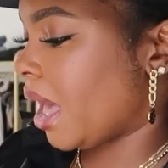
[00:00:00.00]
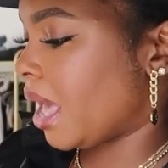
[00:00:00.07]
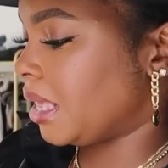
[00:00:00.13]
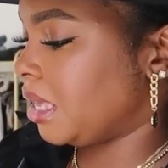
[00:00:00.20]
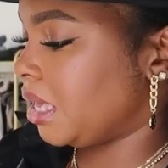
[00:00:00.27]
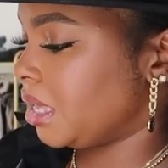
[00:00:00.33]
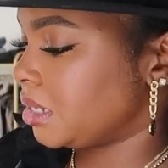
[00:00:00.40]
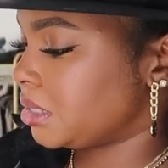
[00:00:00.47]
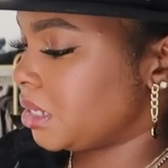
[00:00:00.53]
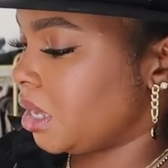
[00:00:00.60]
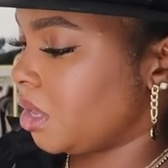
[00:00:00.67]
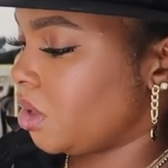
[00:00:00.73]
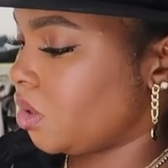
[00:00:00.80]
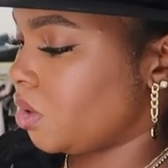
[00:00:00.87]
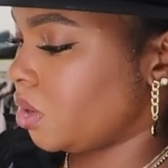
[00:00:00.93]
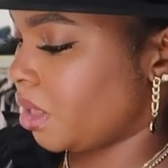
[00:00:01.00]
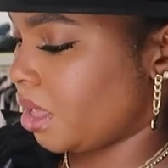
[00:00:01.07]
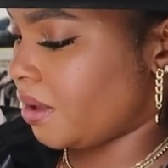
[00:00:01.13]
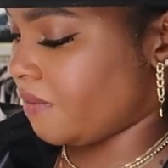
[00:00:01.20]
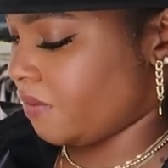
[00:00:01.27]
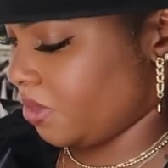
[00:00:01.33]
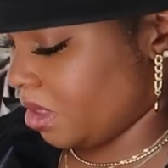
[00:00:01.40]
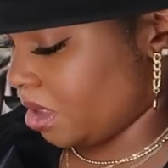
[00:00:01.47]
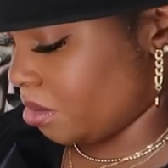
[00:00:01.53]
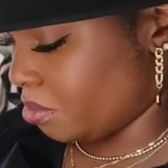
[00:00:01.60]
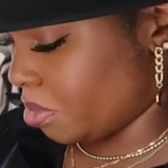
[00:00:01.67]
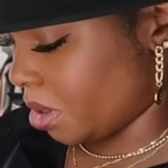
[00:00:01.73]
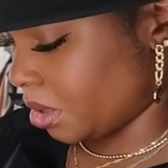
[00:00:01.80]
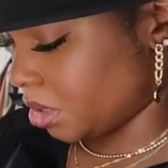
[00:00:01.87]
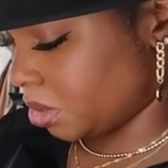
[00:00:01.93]
I can't tell if the
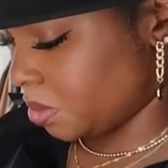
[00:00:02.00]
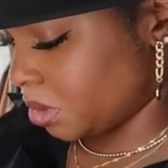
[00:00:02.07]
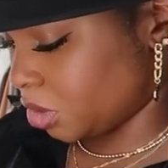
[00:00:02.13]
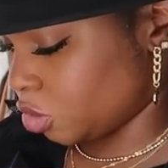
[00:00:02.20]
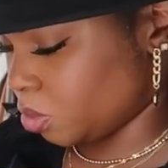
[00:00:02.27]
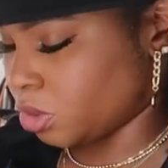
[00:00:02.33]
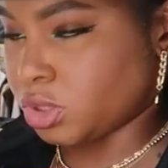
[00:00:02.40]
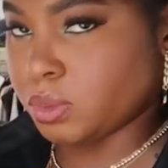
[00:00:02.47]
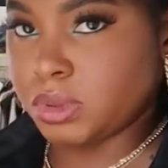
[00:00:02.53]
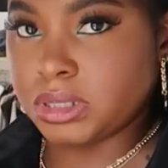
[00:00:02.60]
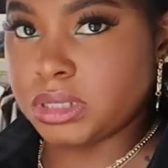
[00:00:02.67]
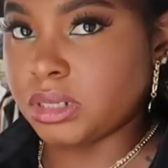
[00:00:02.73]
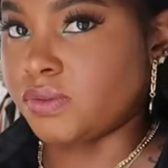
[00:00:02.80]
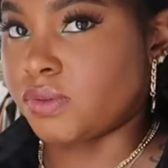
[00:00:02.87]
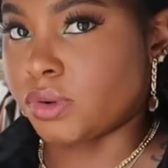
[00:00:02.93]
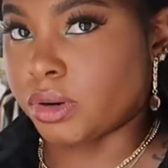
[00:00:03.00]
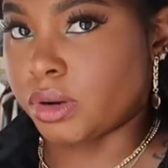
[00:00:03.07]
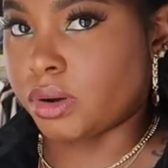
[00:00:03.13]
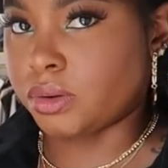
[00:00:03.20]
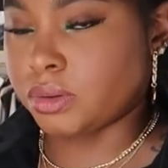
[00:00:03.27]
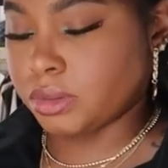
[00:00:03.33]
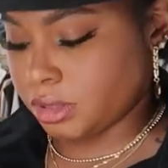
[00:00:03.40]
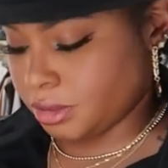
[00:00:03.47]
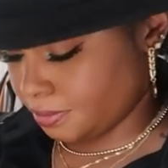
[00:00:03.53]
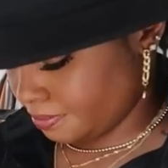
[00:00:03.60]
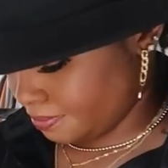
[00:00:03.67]
embellishments are supposed to be silver or gold.